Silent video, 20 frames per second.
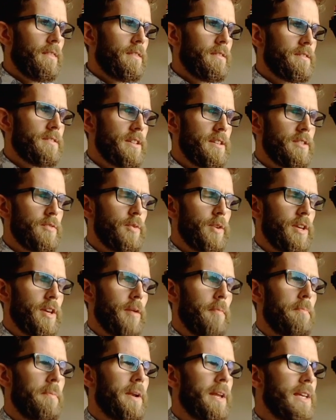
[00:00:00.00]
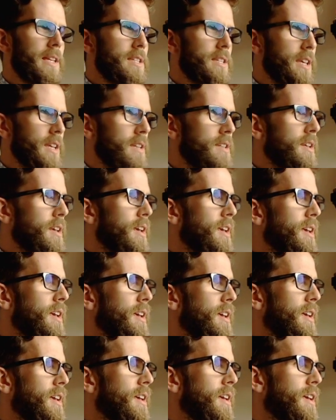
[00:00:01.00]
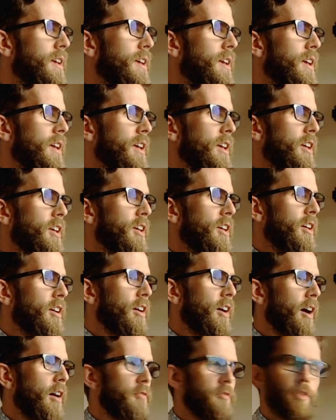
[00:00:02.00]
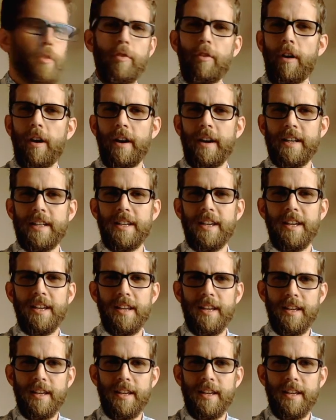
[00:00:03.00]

since we completed, I've cried